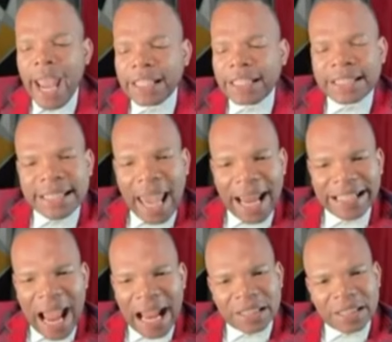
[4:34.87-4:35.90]
it said
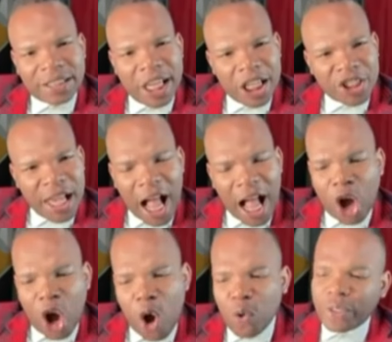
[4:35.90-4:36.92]
that this
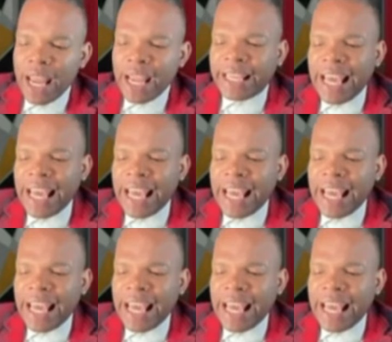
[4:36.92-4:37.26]
account,